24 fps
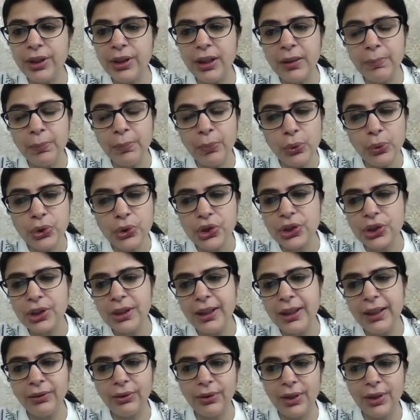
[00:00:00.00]

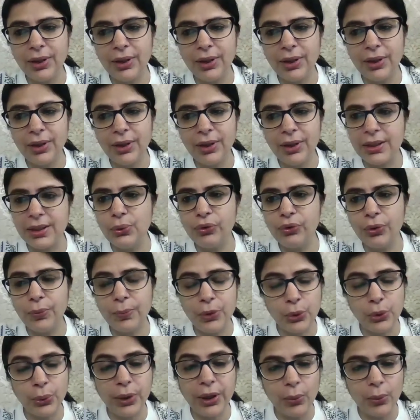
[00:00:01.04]
emotionally threatens you
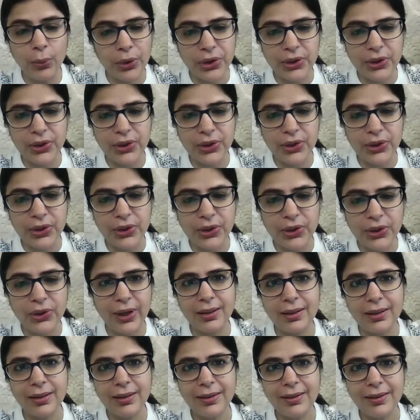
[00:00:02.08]
from doing what is
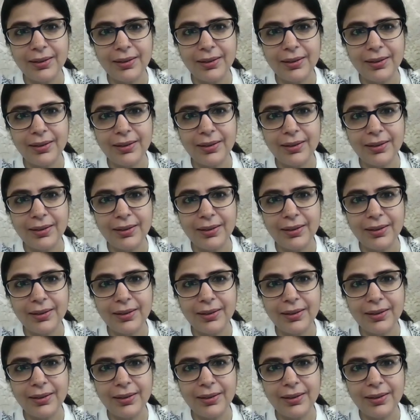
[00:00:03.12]
right?